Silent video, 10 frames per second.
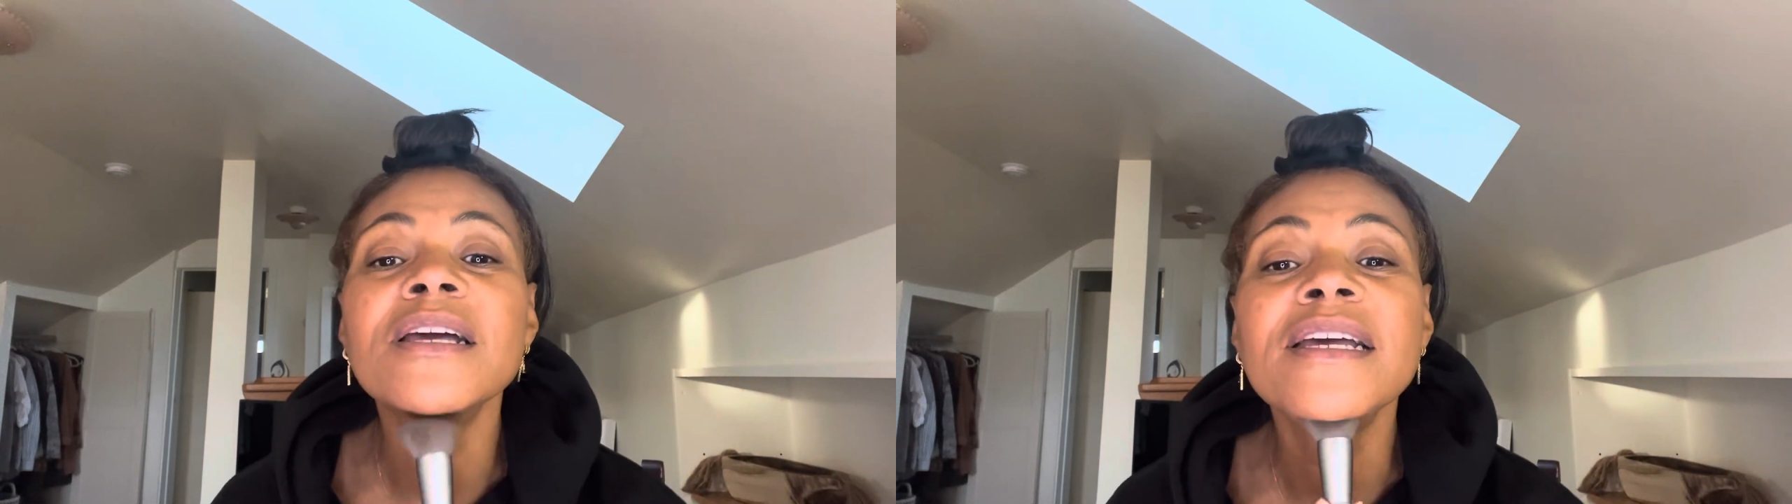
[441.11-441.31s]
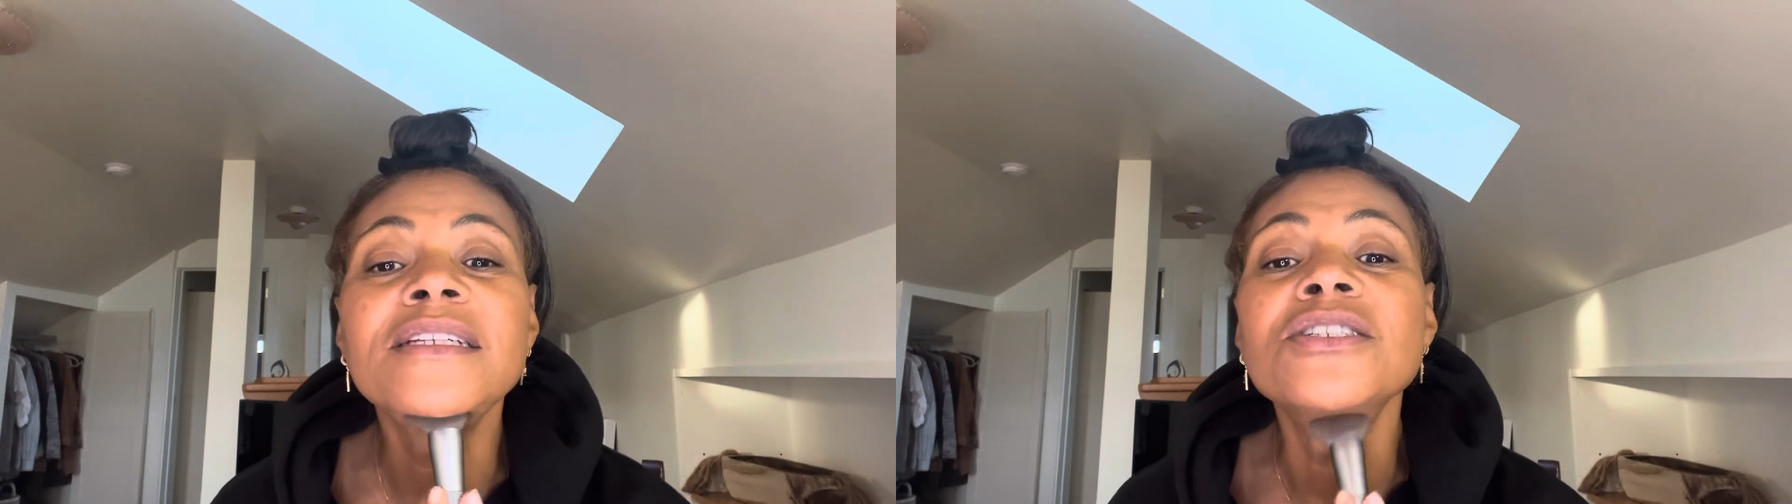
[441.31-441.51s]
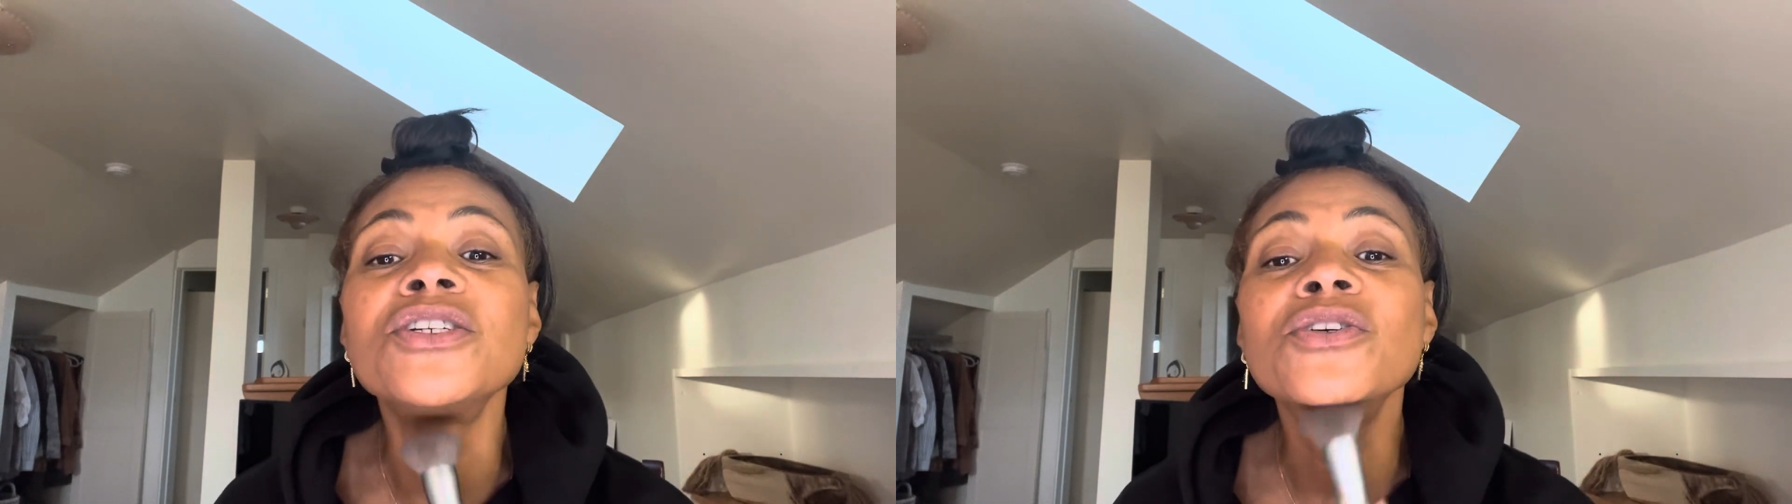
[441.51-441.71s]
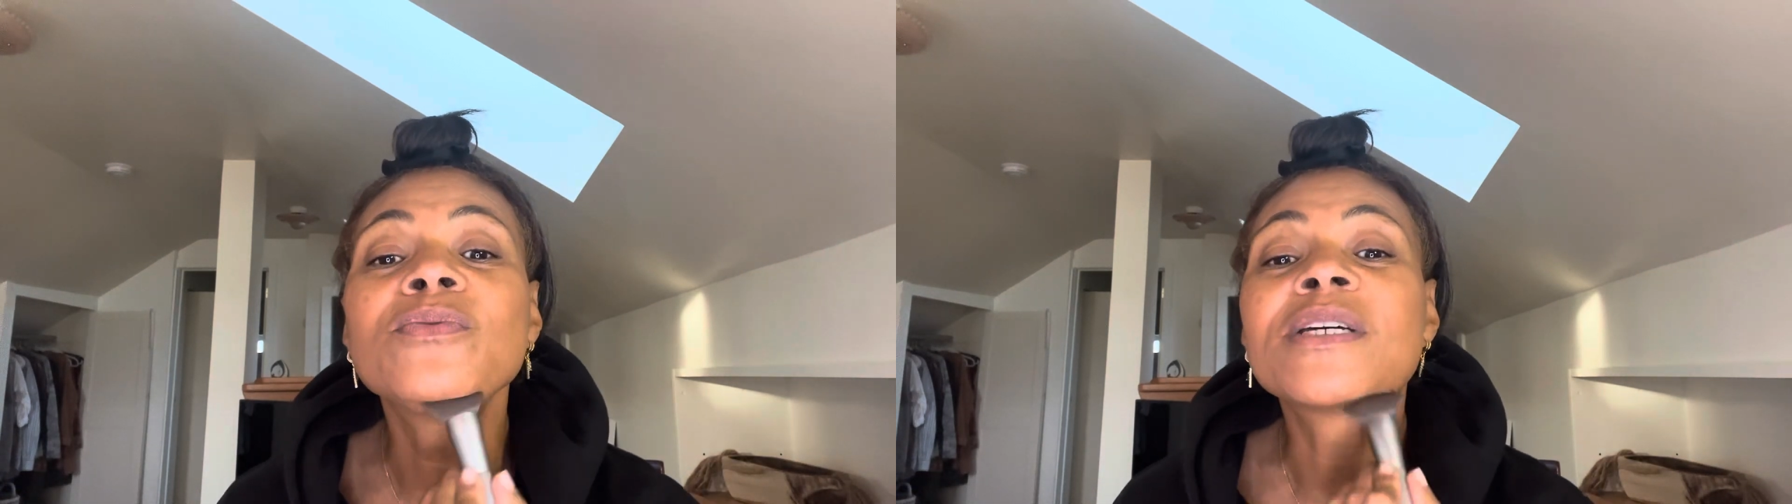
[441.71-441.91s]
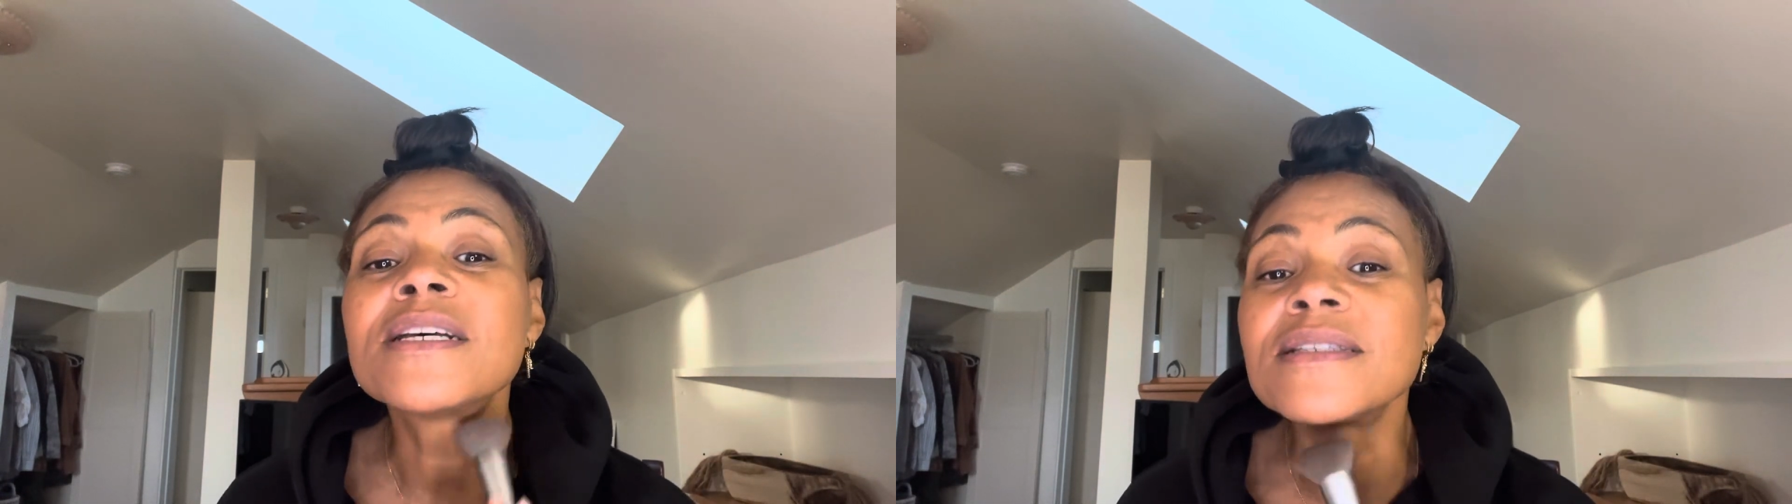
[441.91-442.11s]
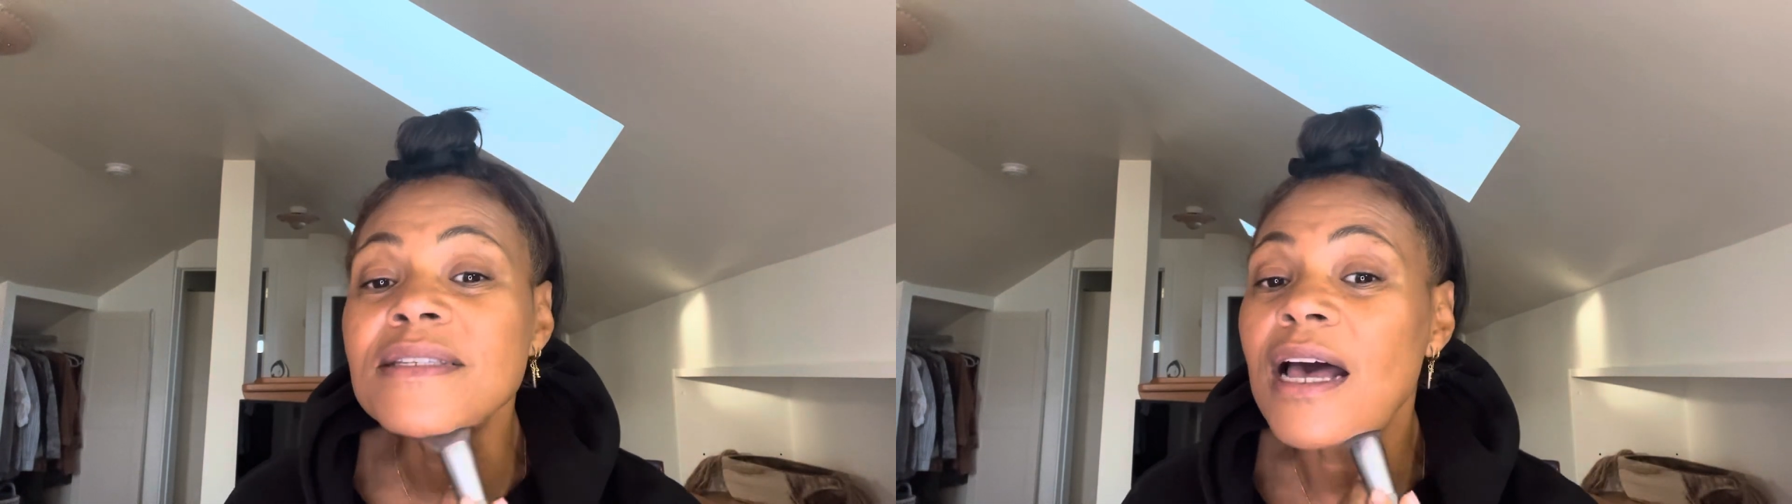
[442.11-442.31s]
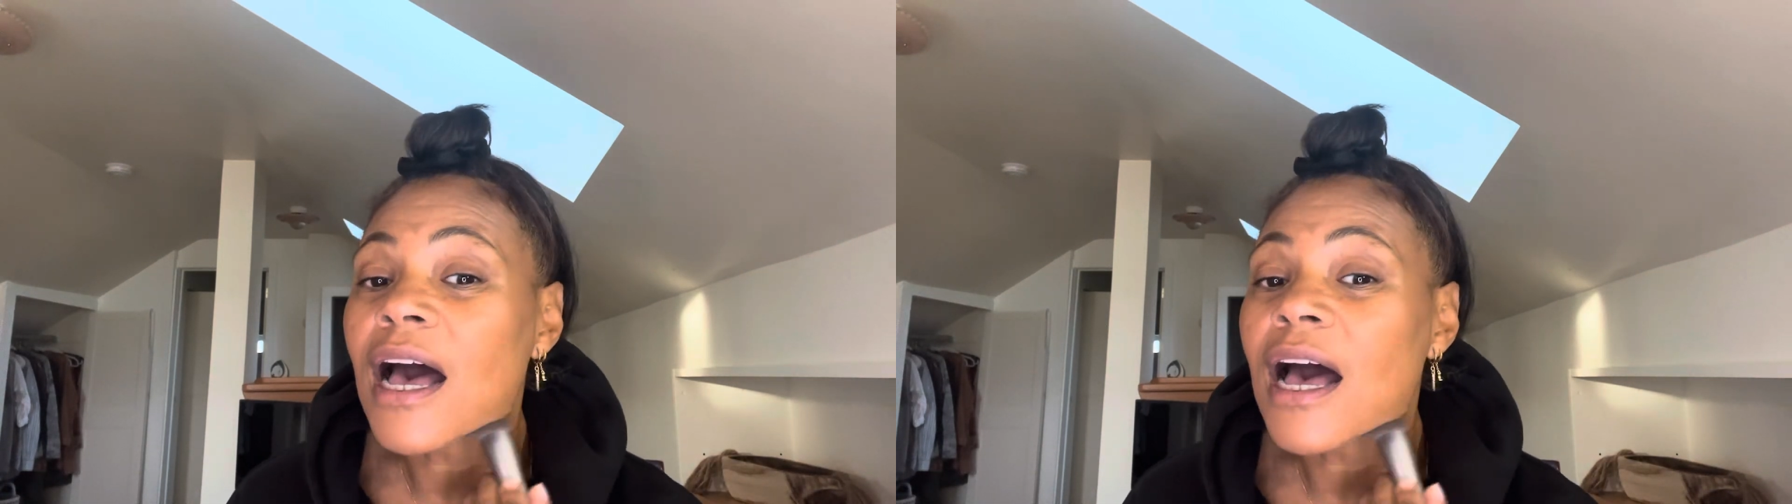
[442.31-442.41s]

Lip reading: I can do because